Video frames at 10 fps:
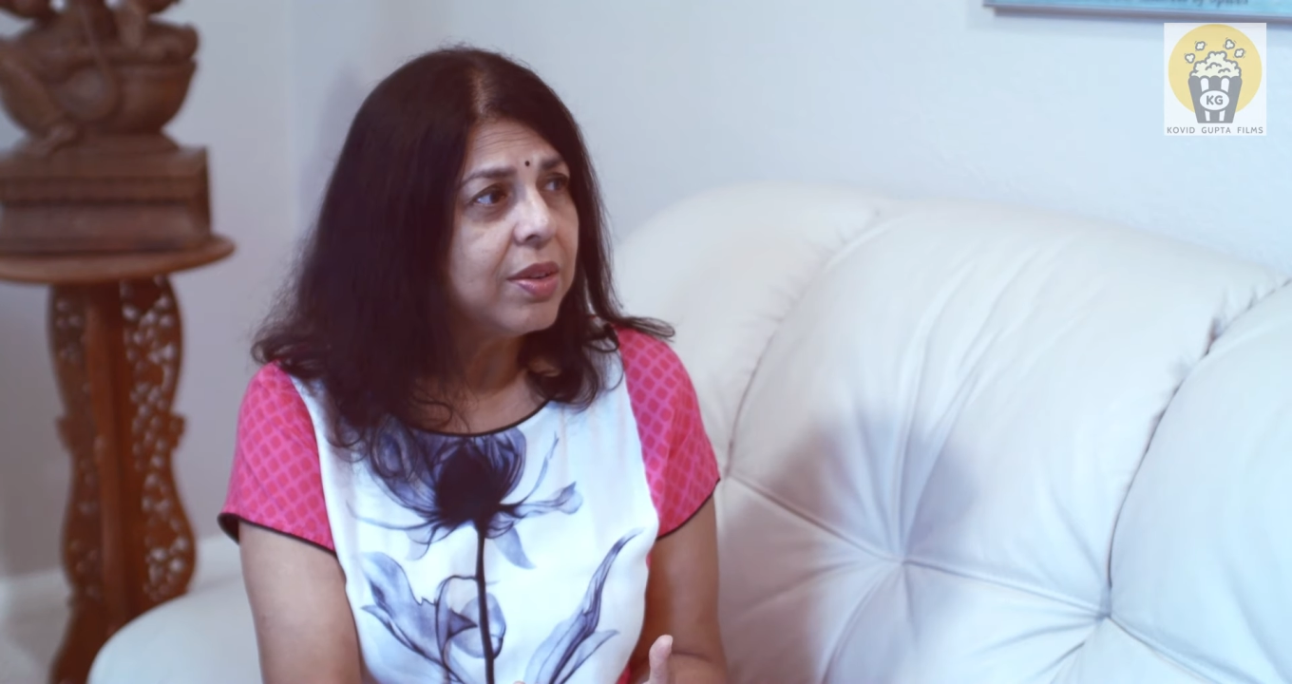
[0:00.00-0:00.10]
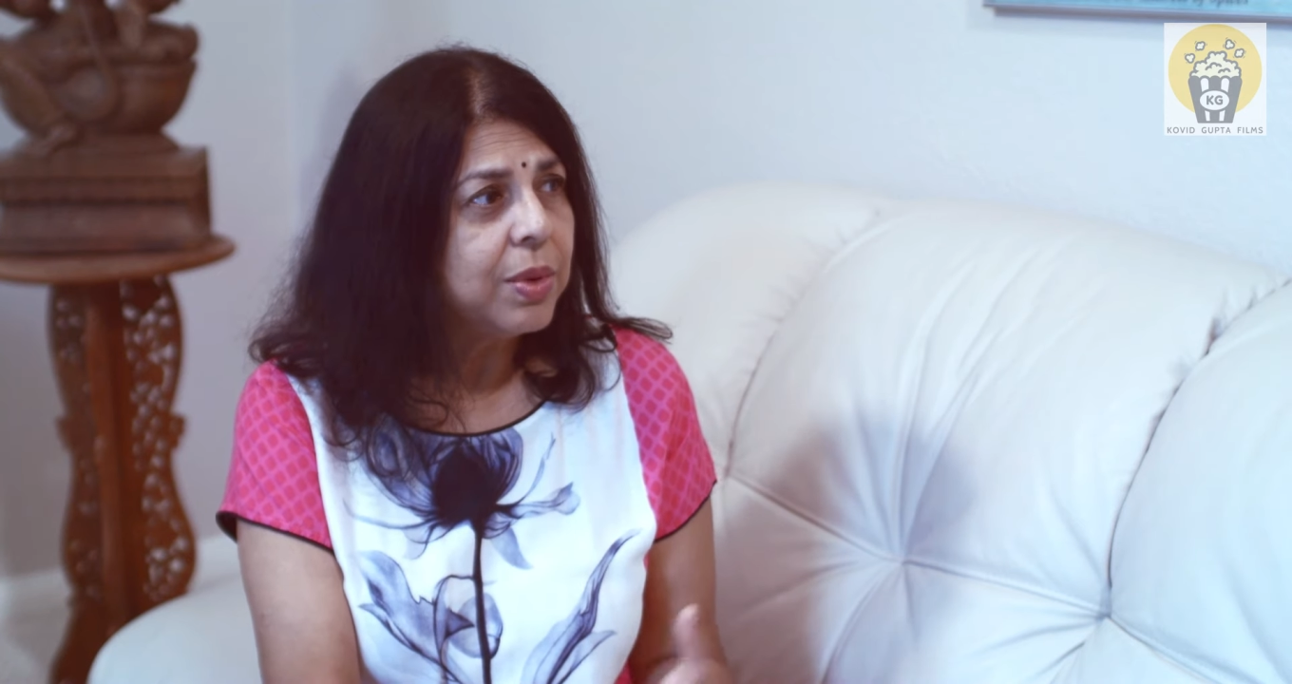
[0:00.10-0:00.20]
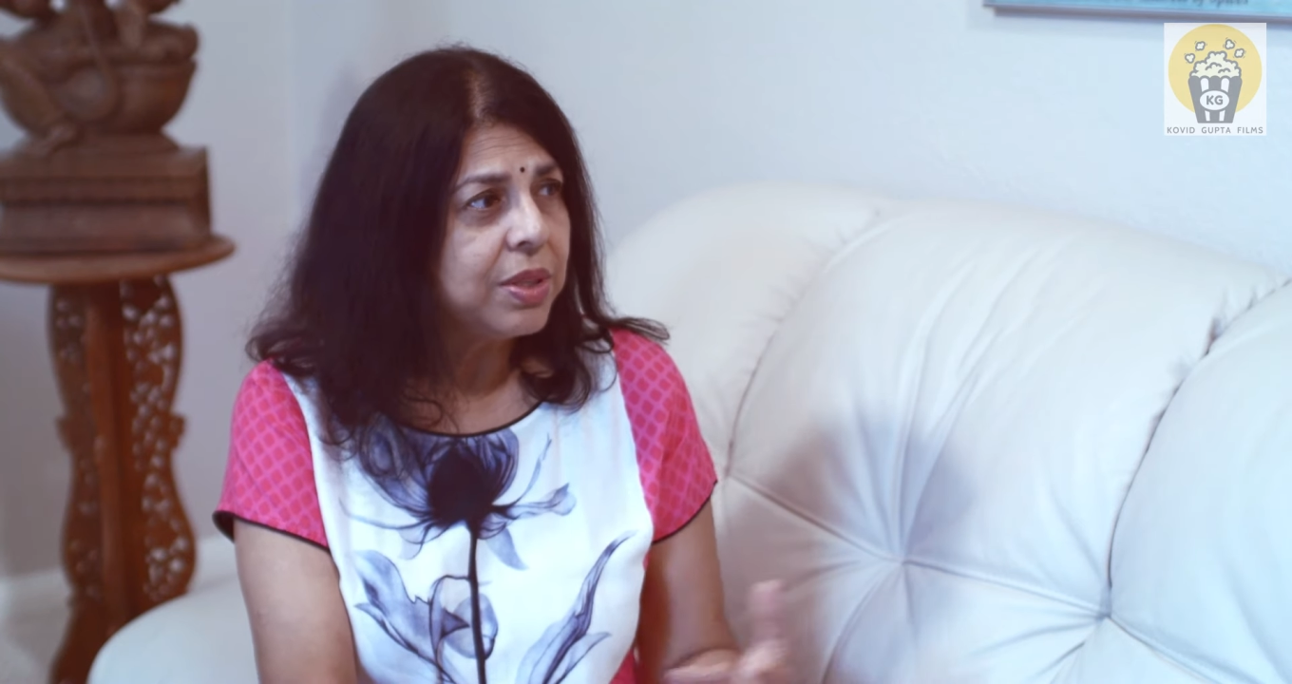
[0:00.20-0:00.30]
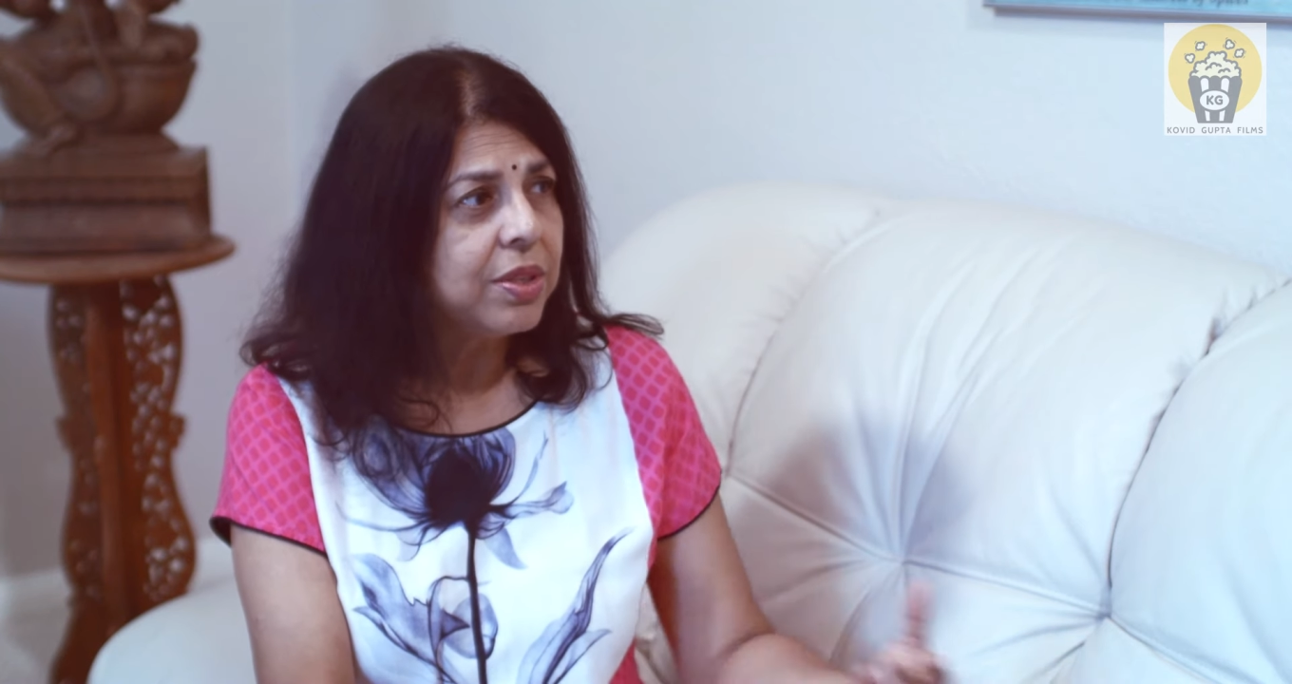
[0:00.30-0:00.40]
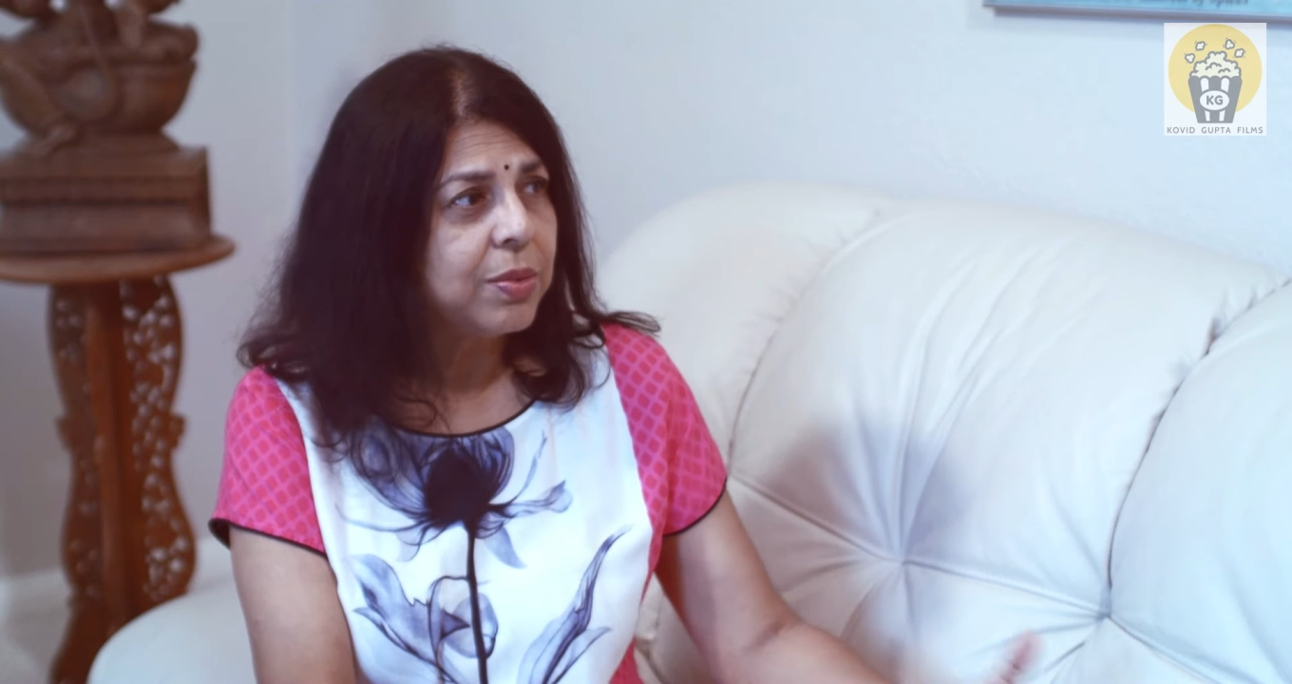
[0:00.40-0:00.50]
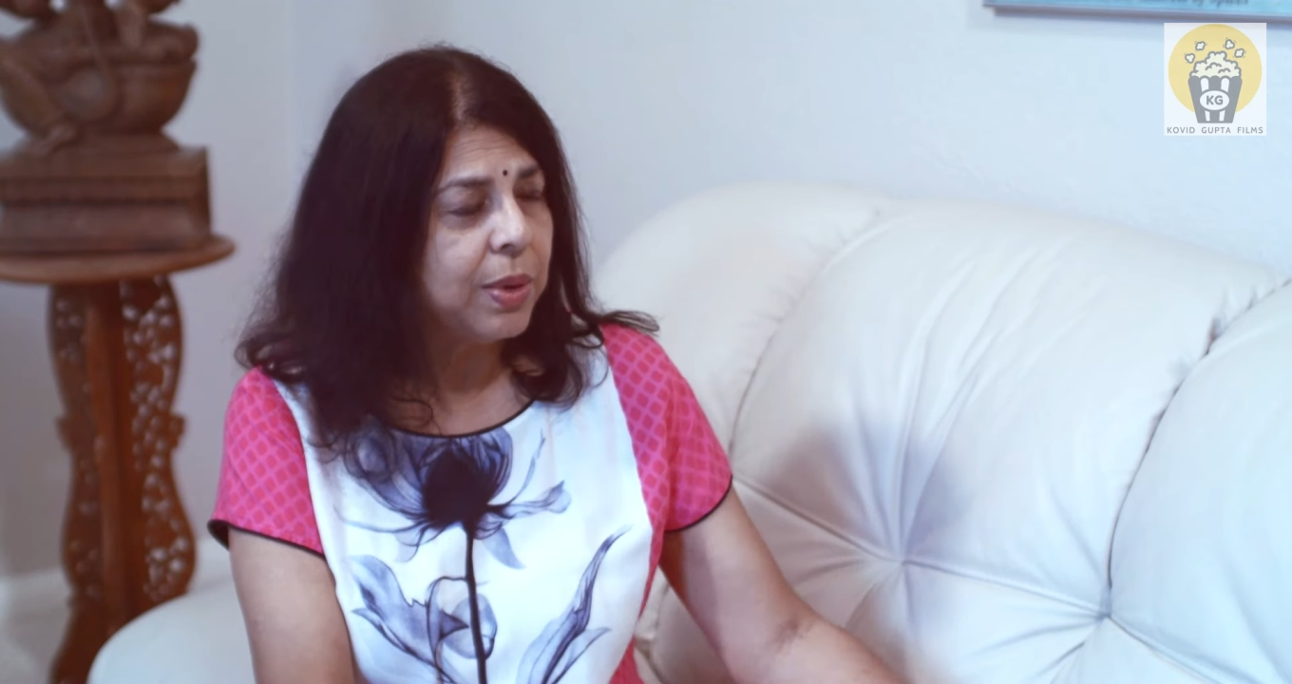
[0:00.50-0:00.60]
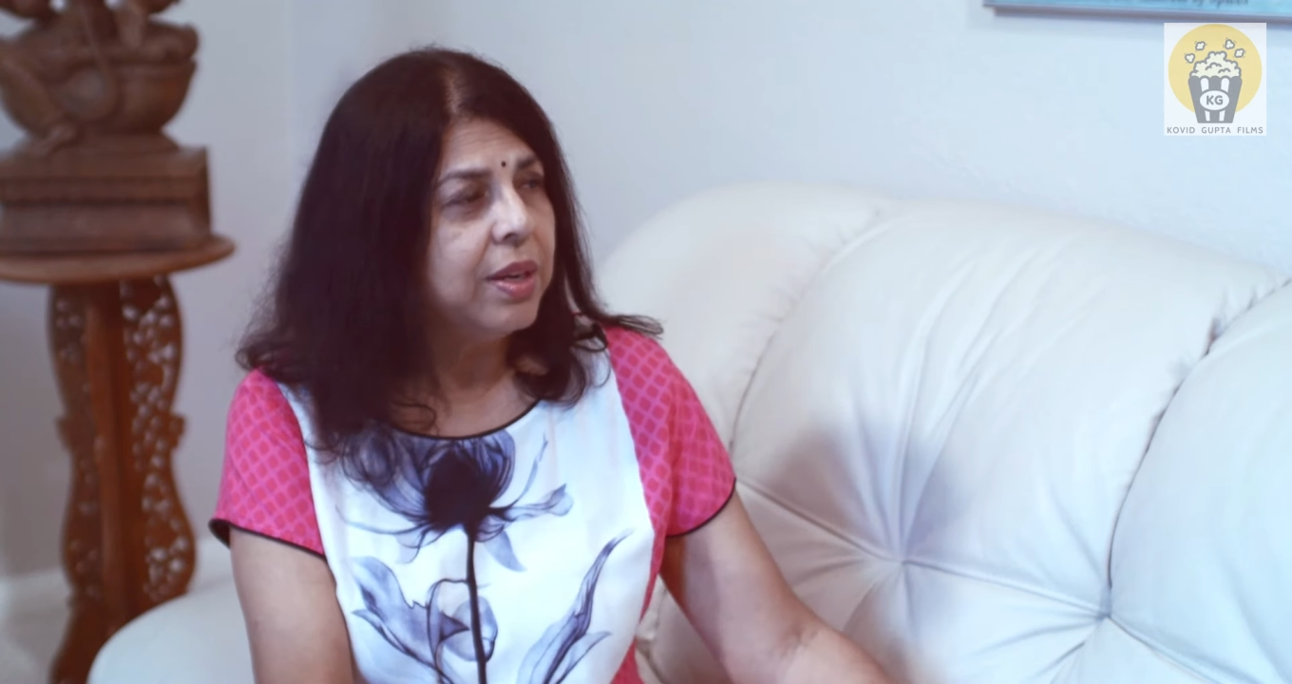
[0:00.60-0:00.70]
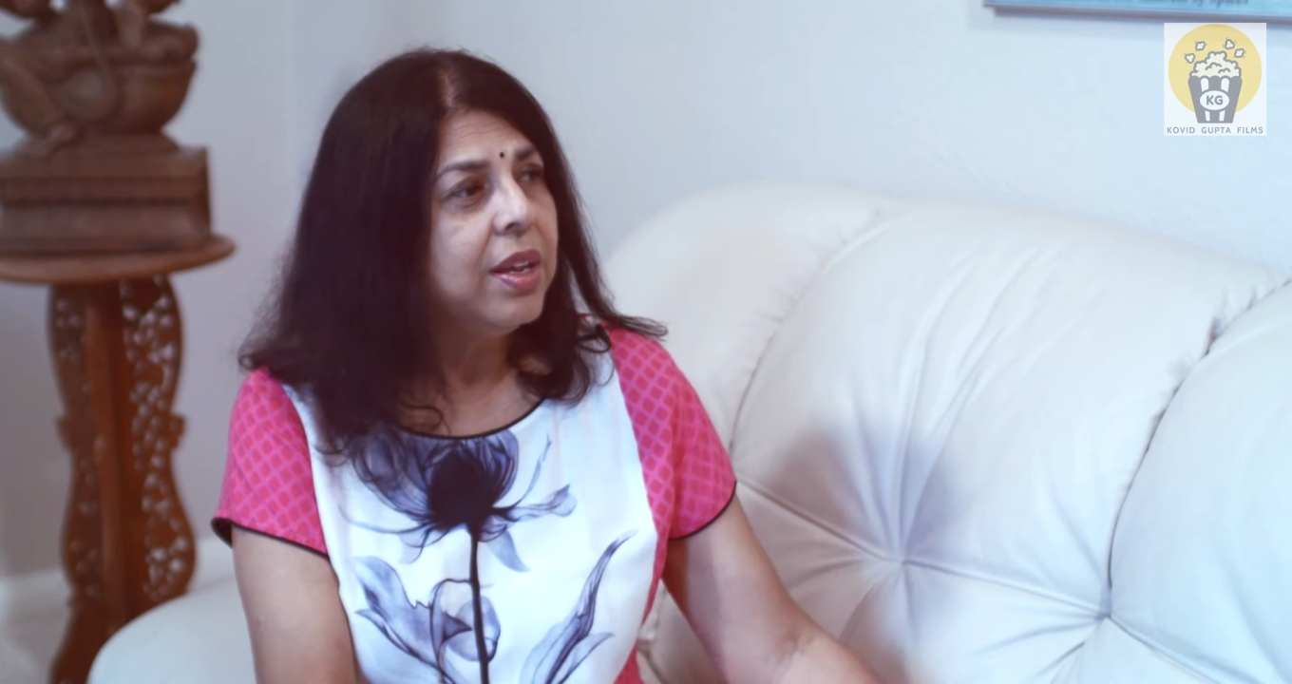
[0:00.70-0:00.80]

which is when